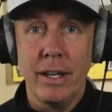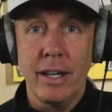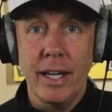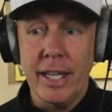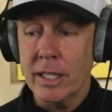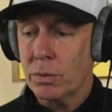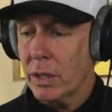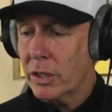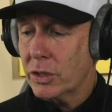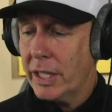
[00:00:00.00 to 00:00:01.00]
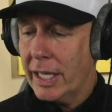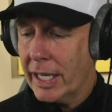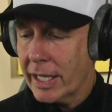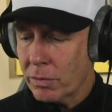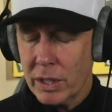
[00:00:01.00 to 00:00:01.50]
And that's where understanding
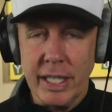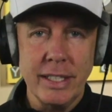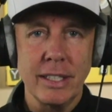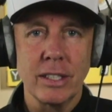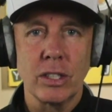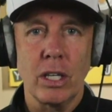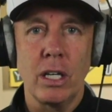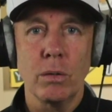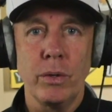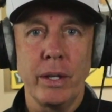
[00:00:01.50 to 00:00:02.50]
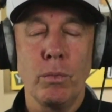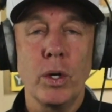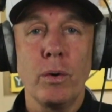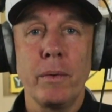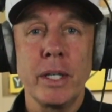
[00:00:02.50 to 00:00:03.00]
I can relate to this song. Well, then what
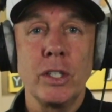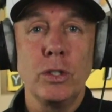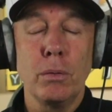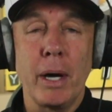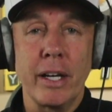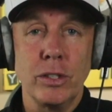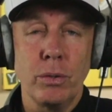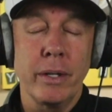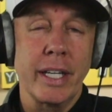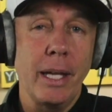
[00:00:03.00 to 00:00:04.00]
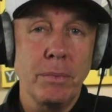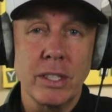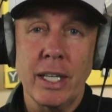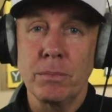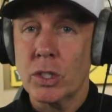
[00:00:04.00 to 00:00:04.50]
do I want to do about it? Do I want to keep the
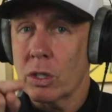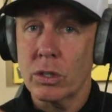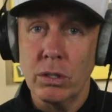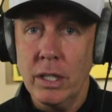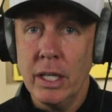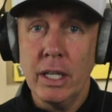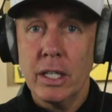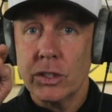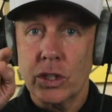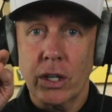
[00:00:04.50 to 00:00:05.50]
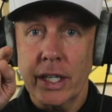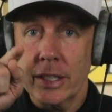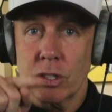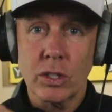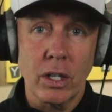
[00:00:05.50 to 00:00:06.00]
same circle starting at
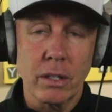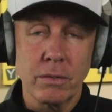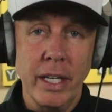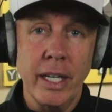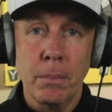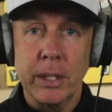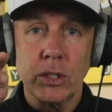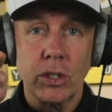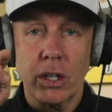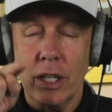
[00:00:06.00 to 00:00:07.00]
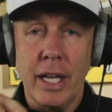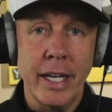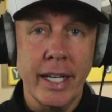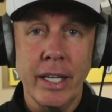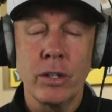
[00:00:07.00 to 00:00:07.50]
the start, ending up at the start of the line
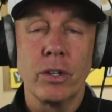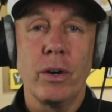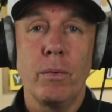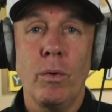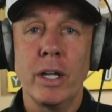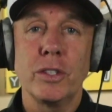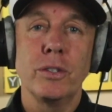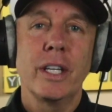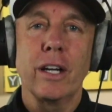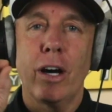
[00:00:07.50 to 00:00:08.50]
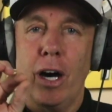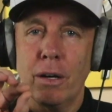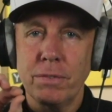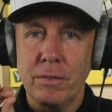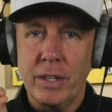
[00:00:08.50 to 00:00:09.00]
again? Or do I want to get
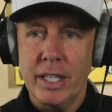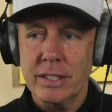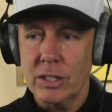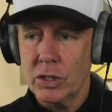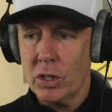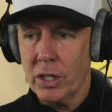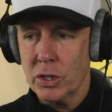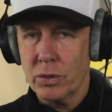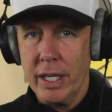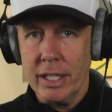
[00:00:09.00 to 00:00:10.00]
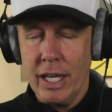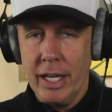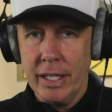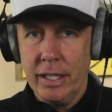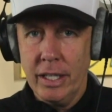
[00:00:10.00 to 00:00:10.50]
off of this and start a straight
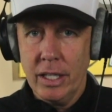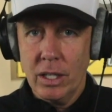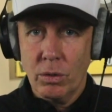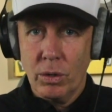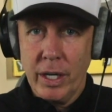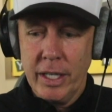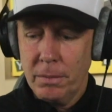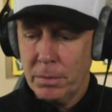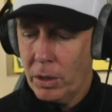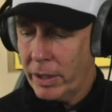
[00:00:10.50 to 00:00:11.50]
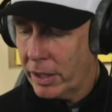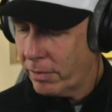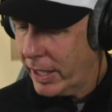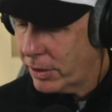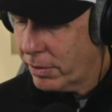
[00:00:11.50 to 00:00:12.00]
line or end up going in the
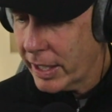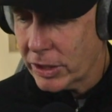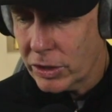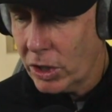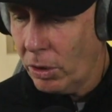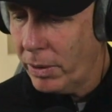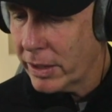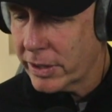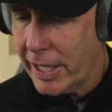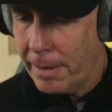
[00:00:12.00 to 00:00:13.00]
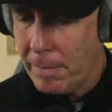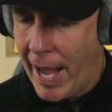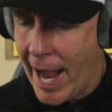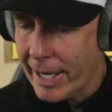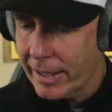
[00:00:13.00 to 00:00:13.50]
right direction? So well said,
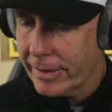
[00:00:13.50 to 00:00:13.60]
Mac.